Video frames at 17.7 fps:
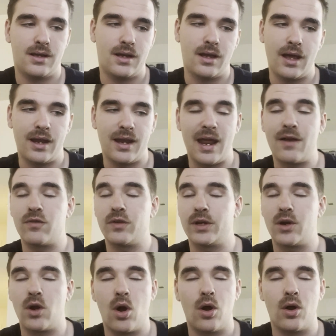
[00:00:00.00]
and every
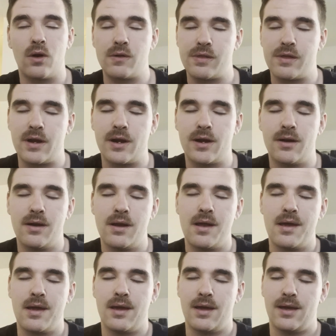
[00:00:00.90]
car there.
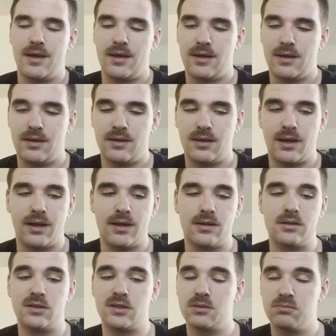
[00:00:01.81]
And